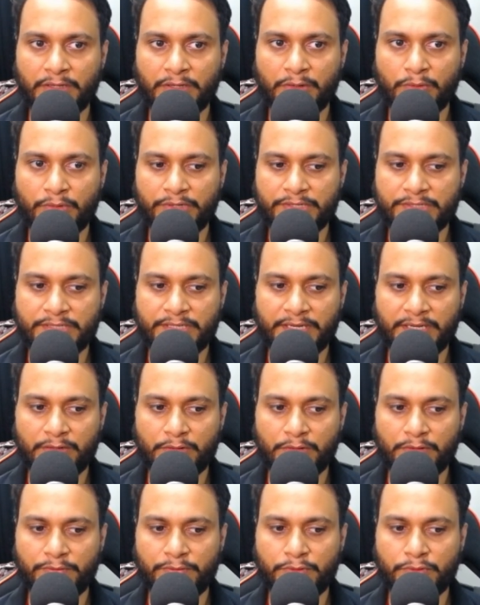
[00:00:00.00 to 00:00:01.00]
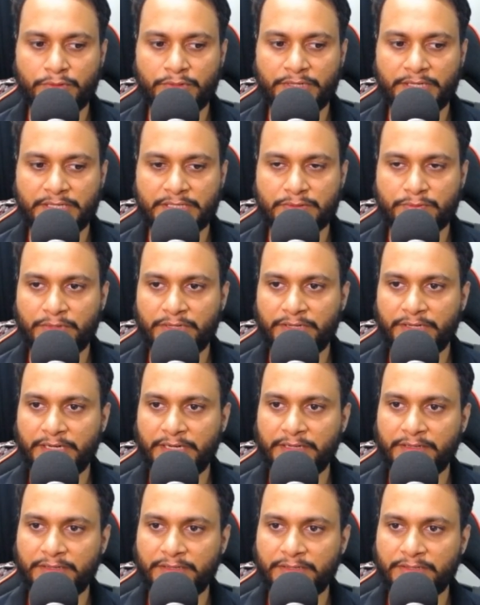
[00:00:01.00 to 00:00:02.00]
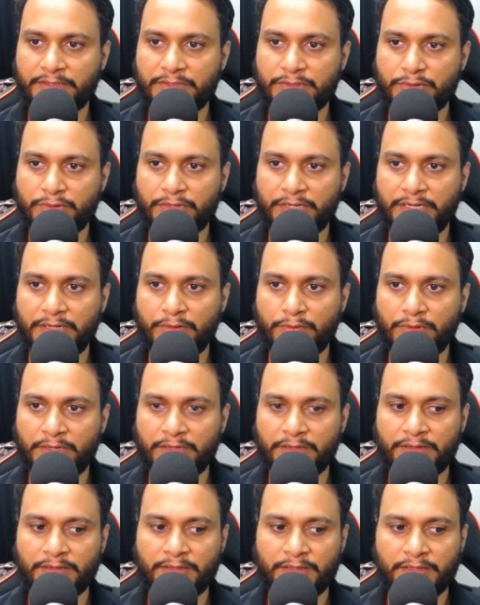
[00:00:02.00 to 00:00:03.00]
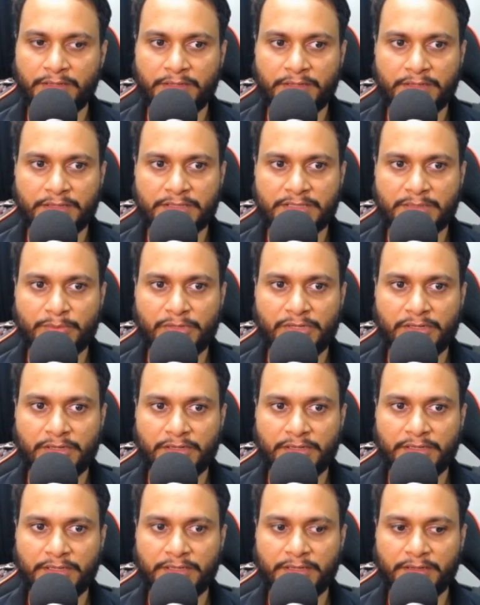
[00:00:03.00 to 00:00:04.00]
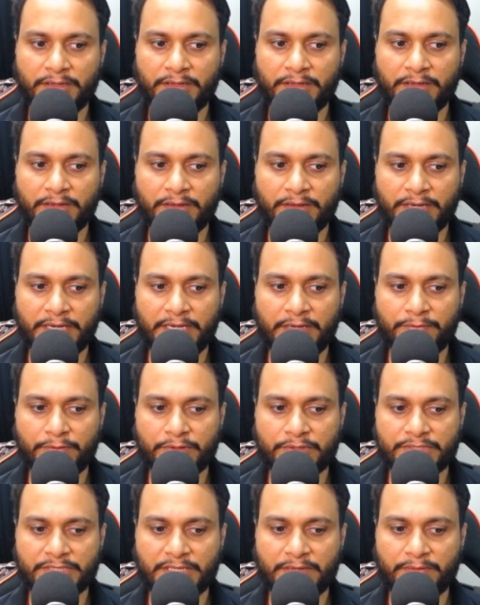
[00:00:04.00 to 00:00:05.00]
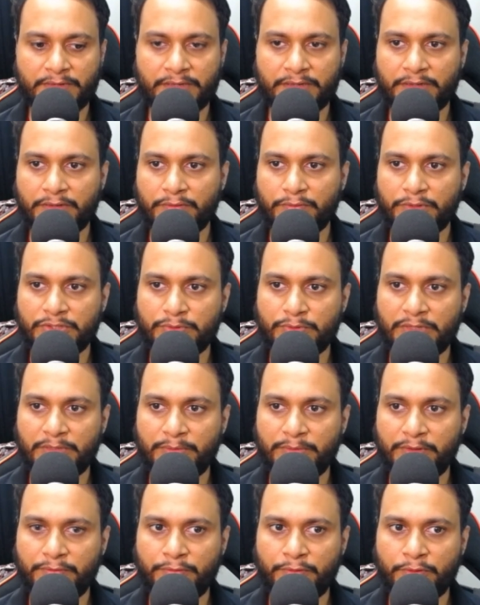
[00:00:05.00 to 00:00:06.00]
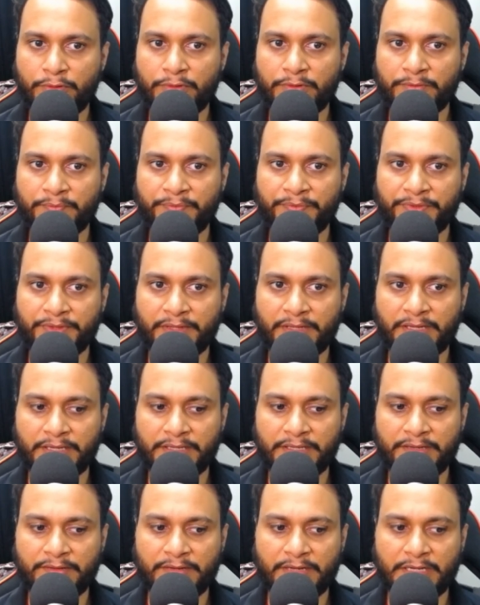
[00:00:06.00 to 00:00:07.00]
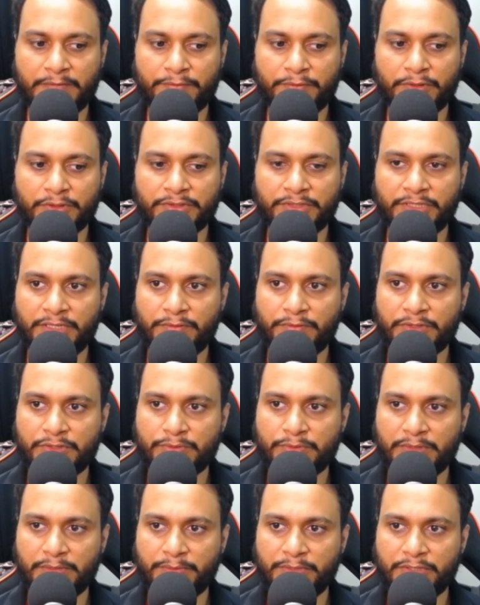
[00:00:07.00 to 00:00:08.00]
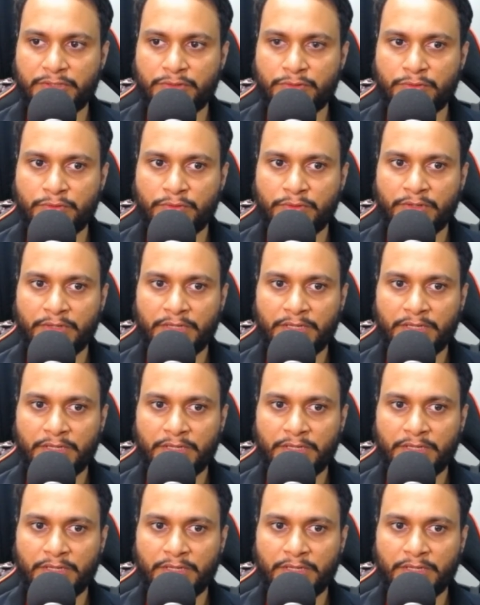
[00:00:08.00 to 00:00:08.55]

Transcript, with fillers: What is the rank of 2? It has 1 rank. So write 1. Similarly uh, write for 7 which will be 4. Again write for 3 which will be 2.